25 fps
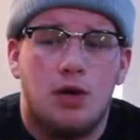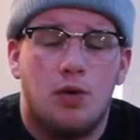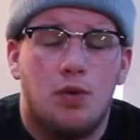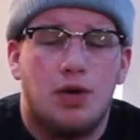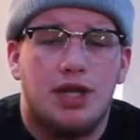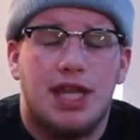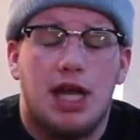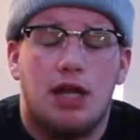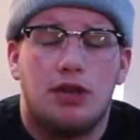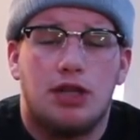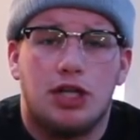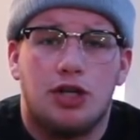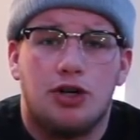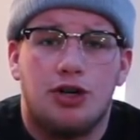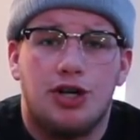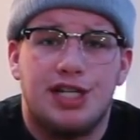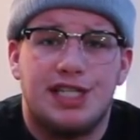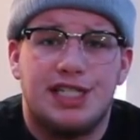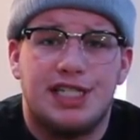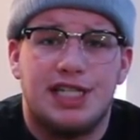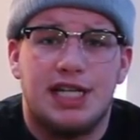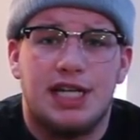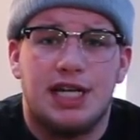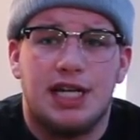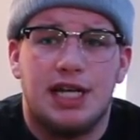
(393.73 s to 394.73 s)
without the
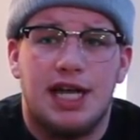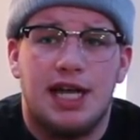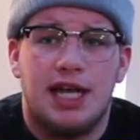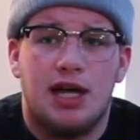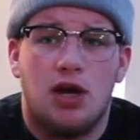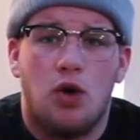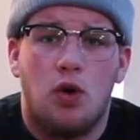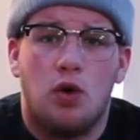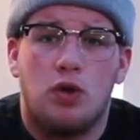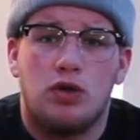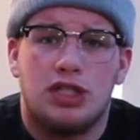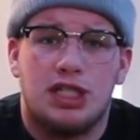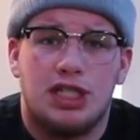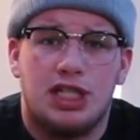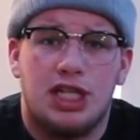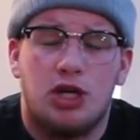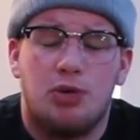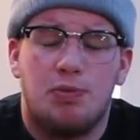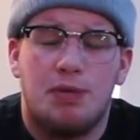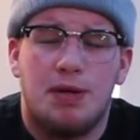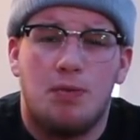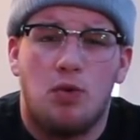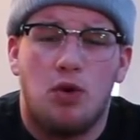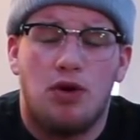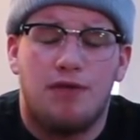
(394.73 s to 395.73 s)
creasing, it holds a
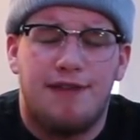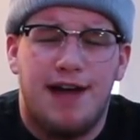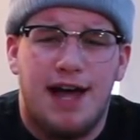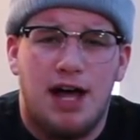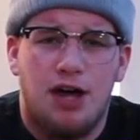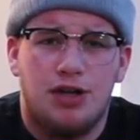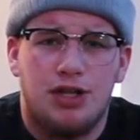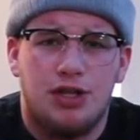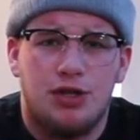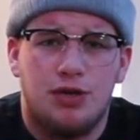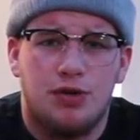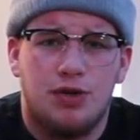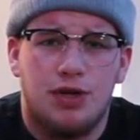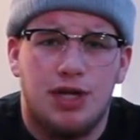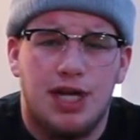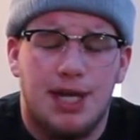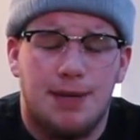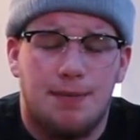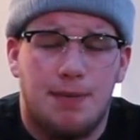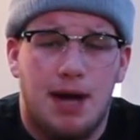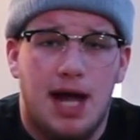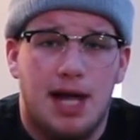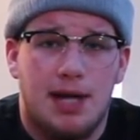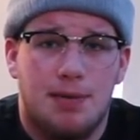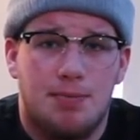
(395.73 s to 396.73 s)
little bit more value
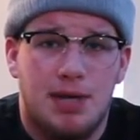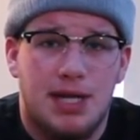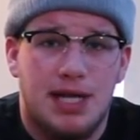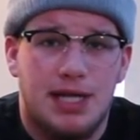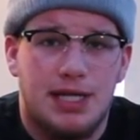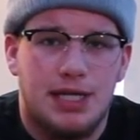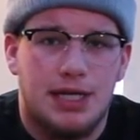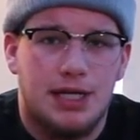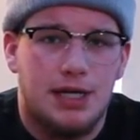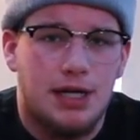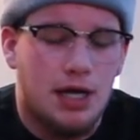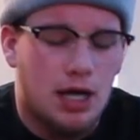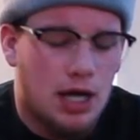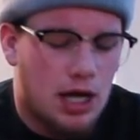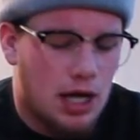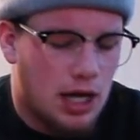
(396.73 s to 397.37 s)
in my opinion.